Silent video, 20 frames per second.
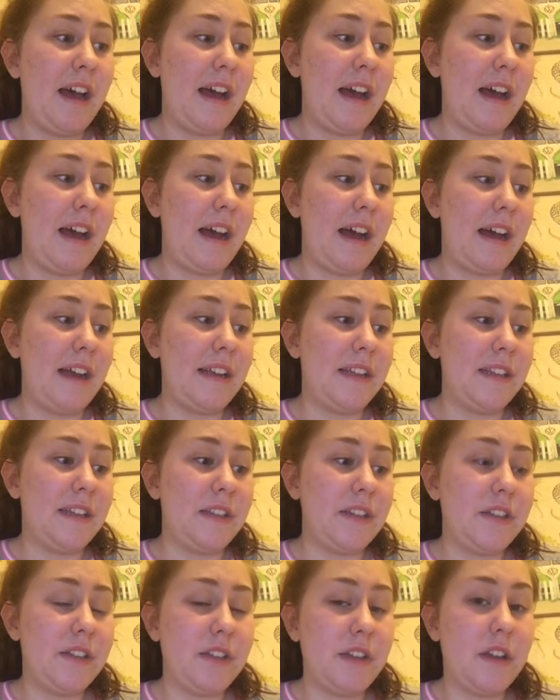
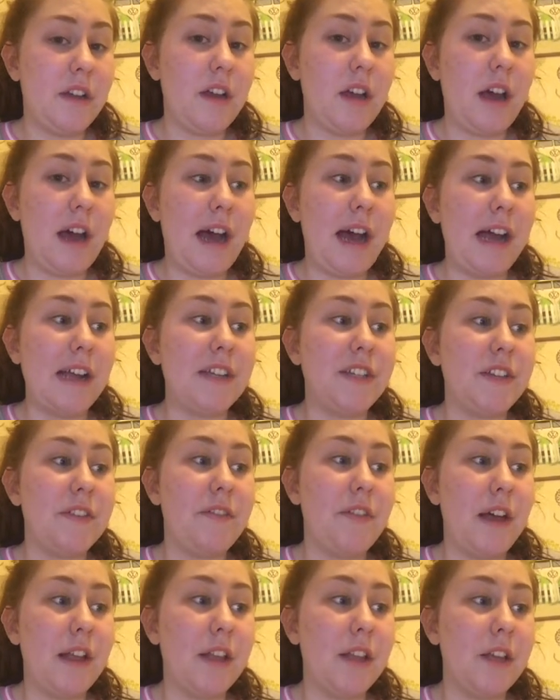And I
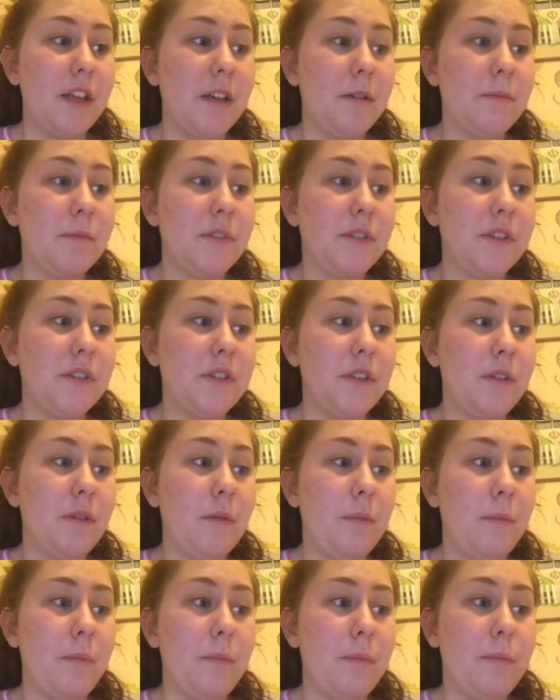developed
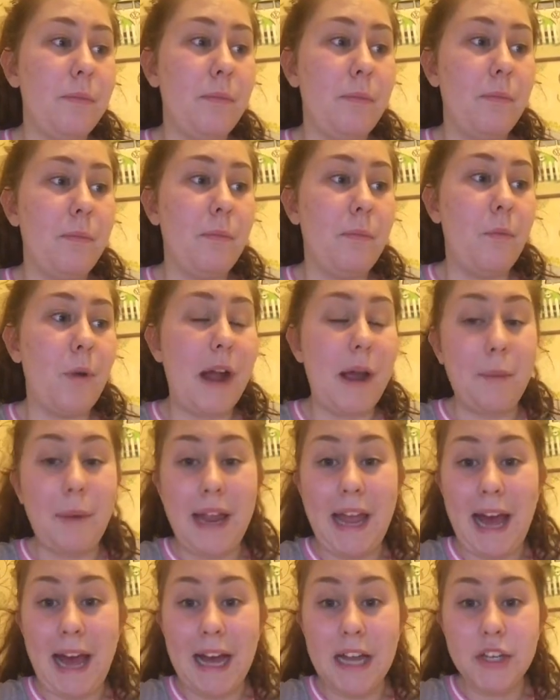where we
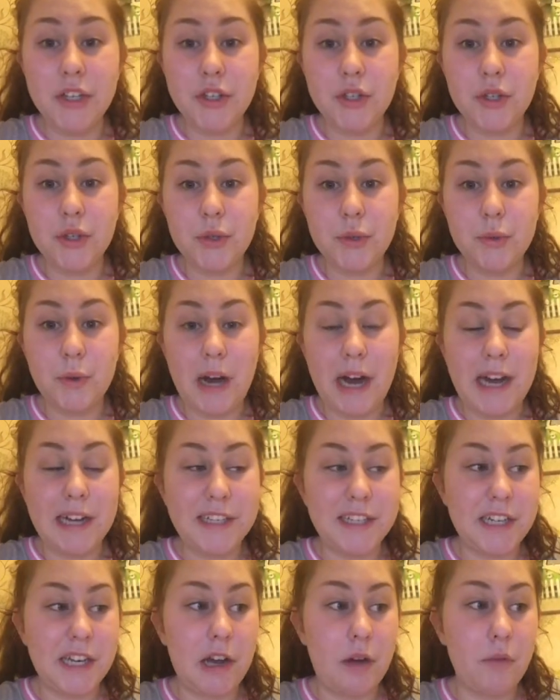had to
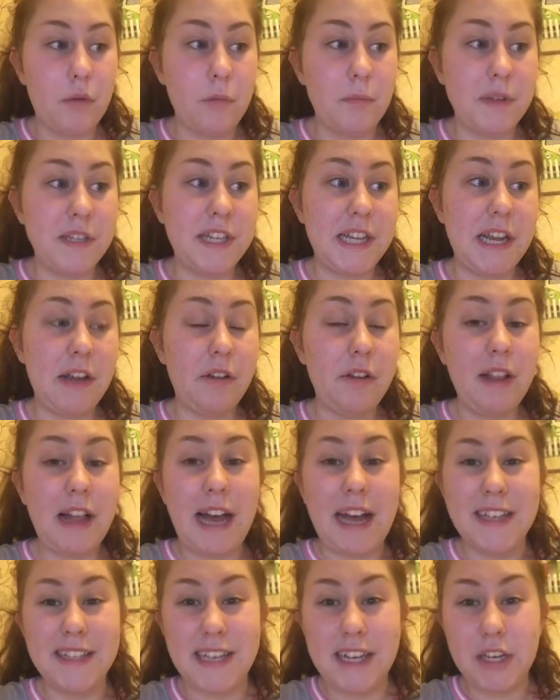add in our own material,
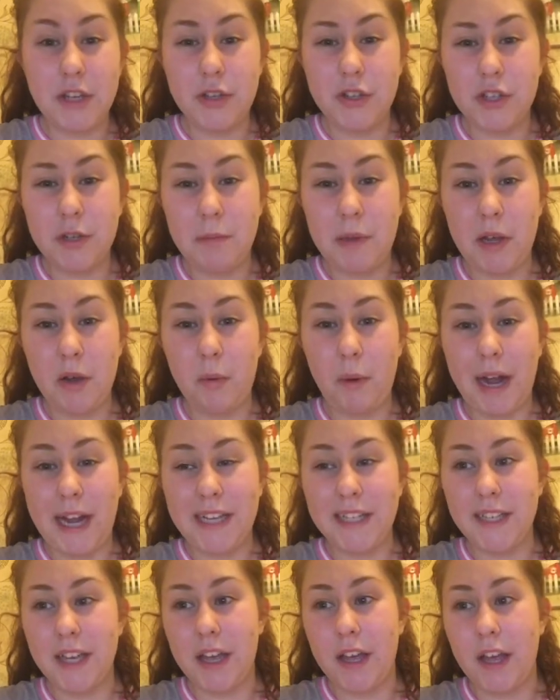as I used to be
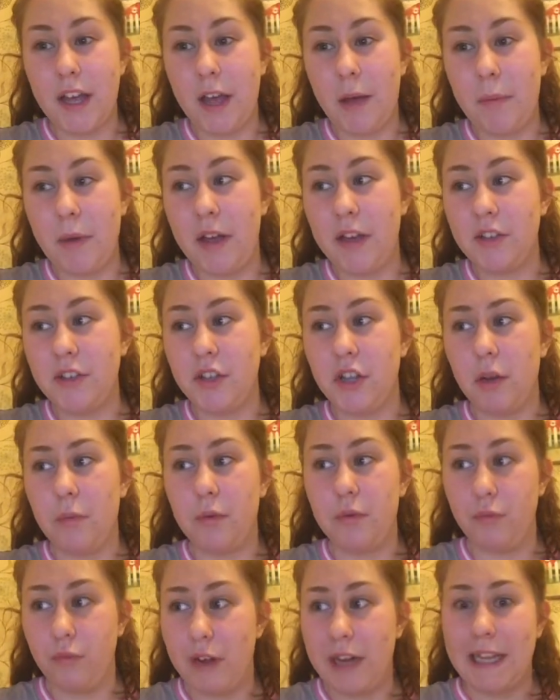quite a person that
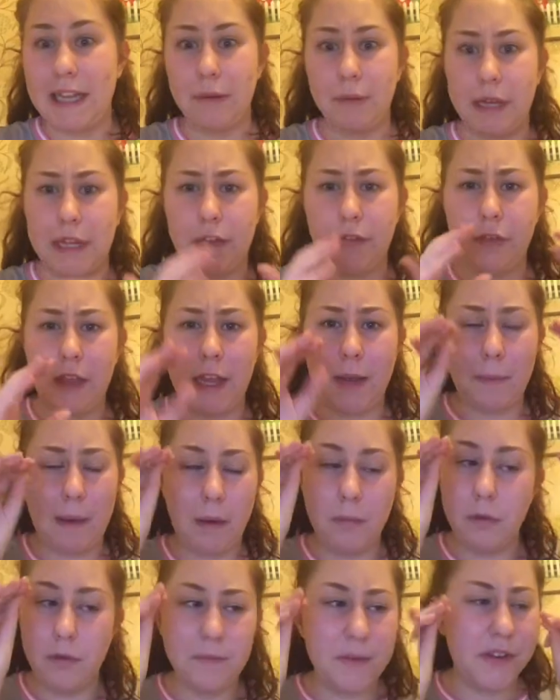would really think
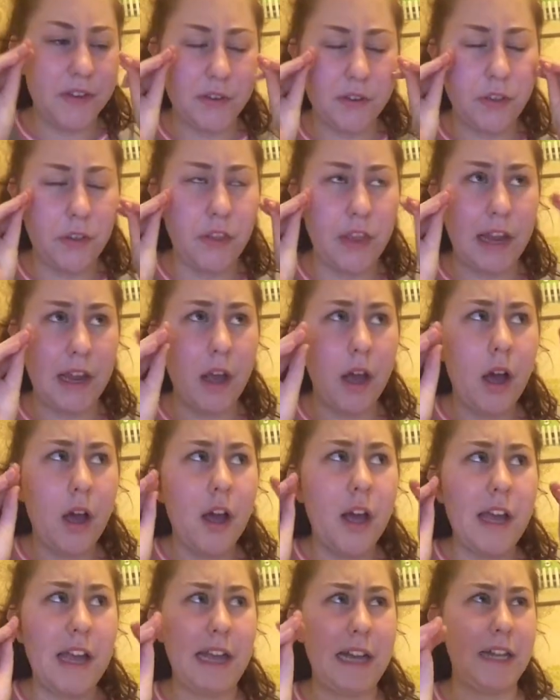about movement and think
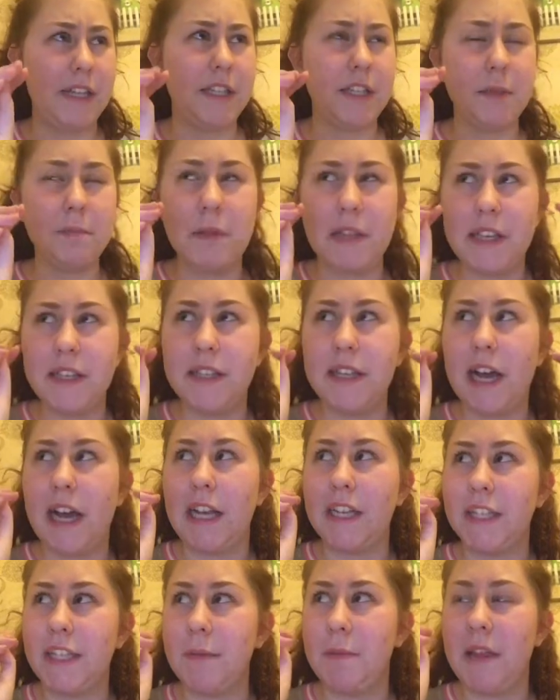it has to be this, it
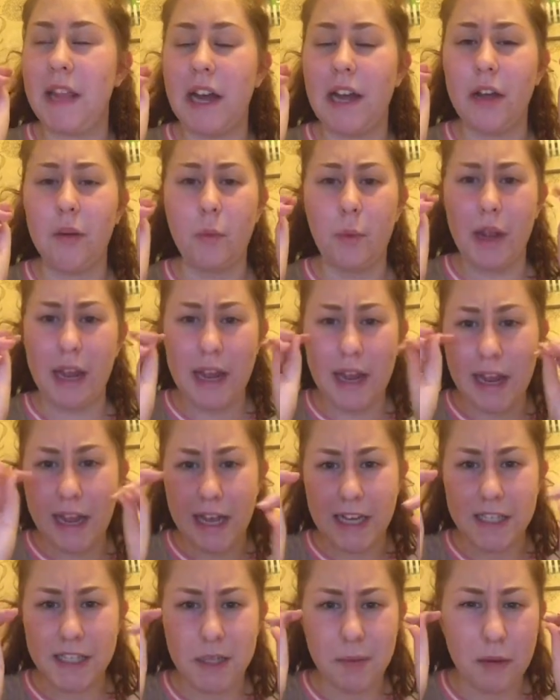has to be that, it
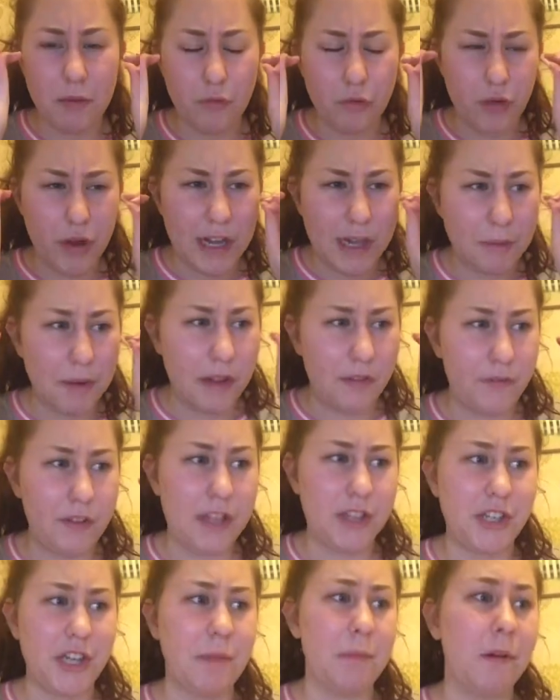has to be really
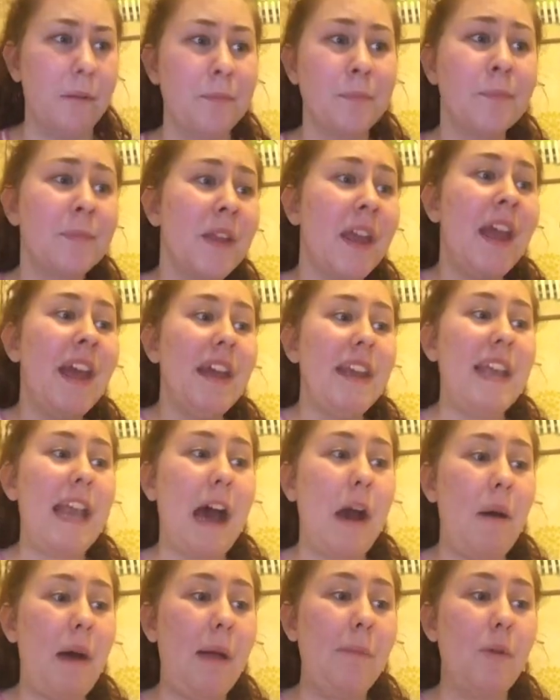flashy, but
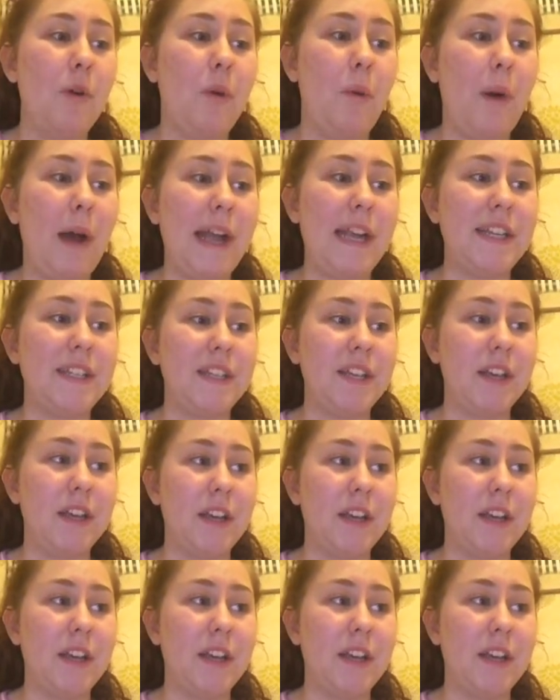now I'm quite